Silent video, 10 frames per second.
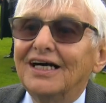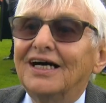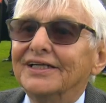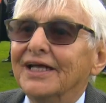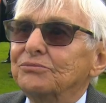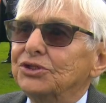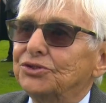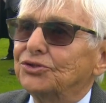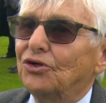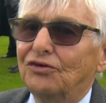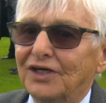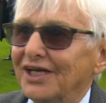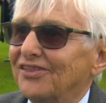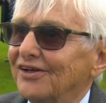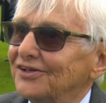And then we took off. I
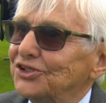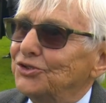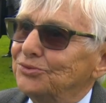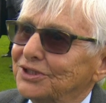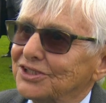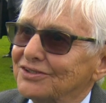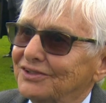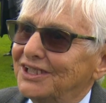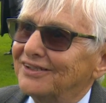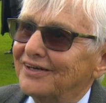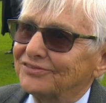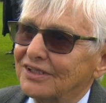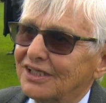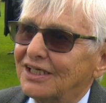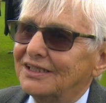had 32 winners the year after
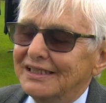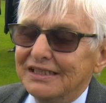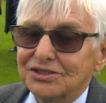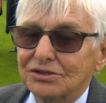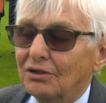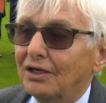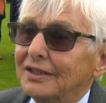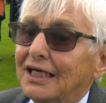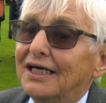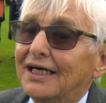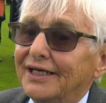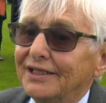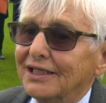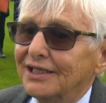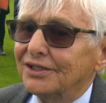that. Yeah. So I
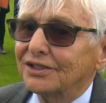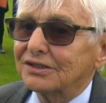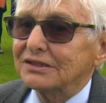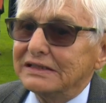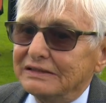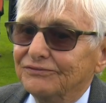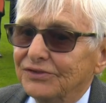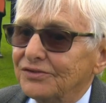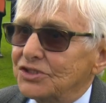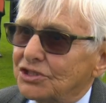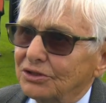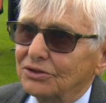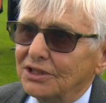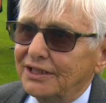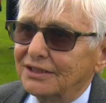learnt very
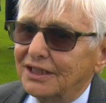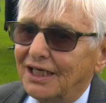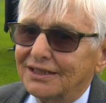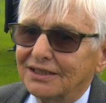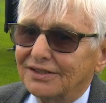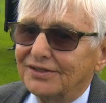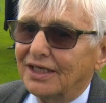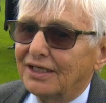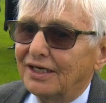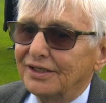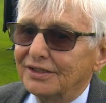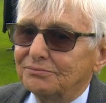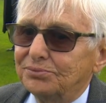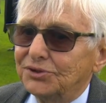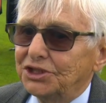slowly, and I think I
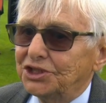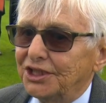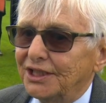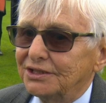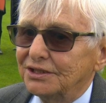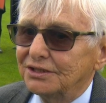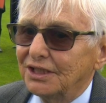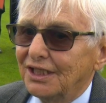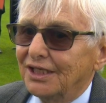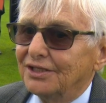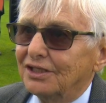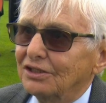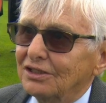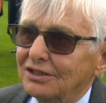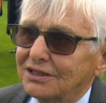appreciated the
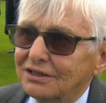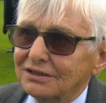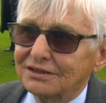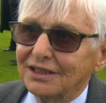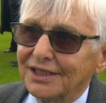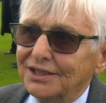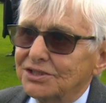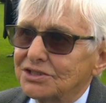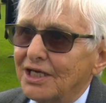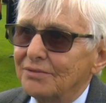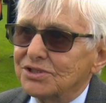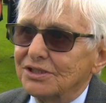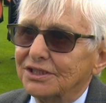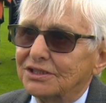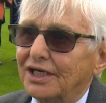little tiny steps
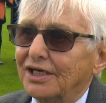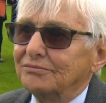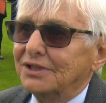at a time.